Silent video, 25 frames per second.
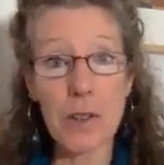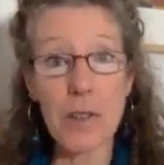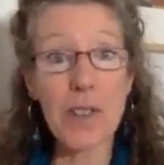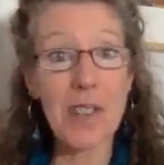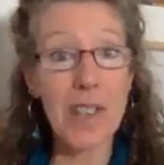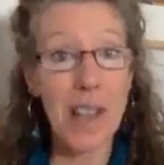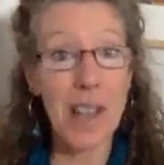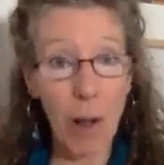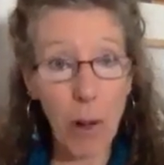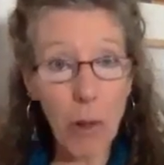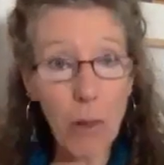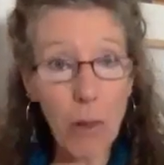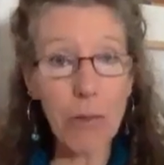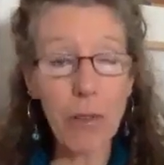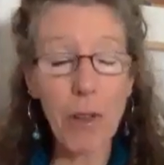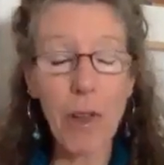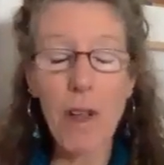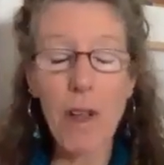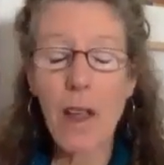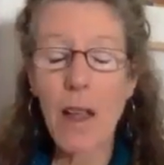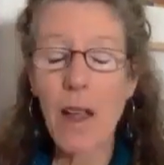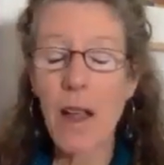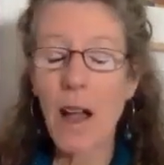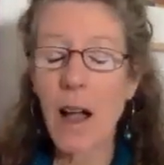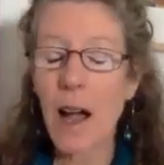self,
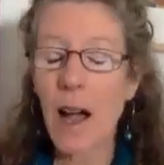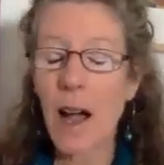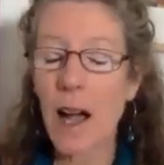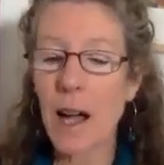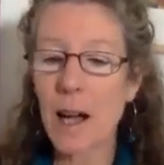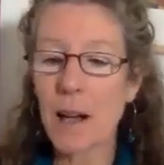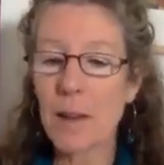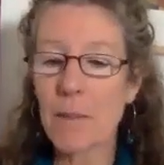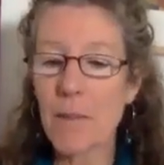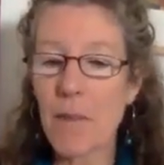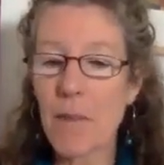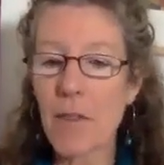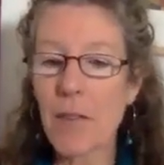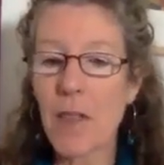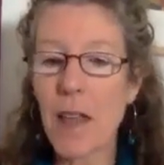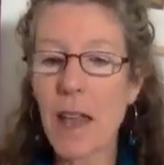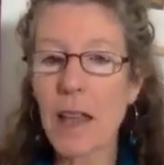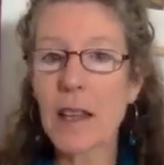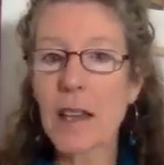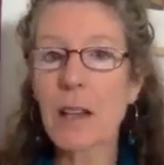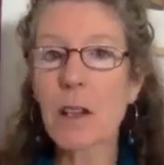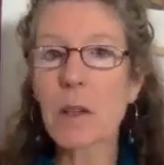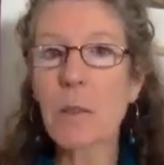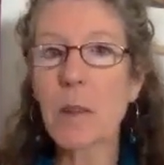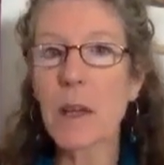
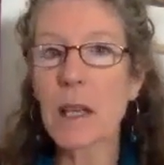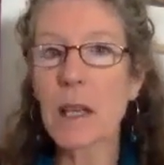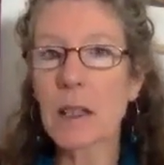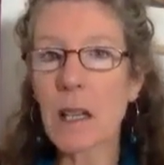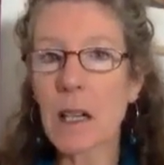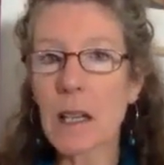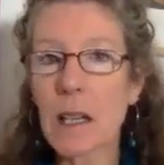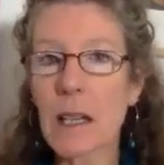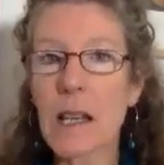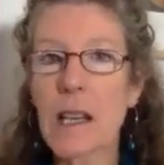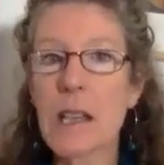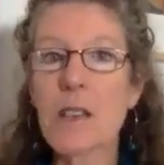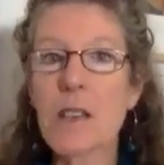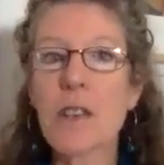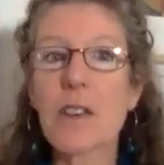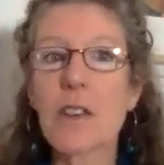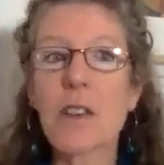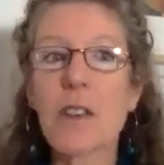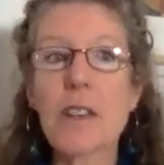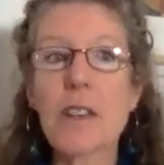then it'll be a little easier to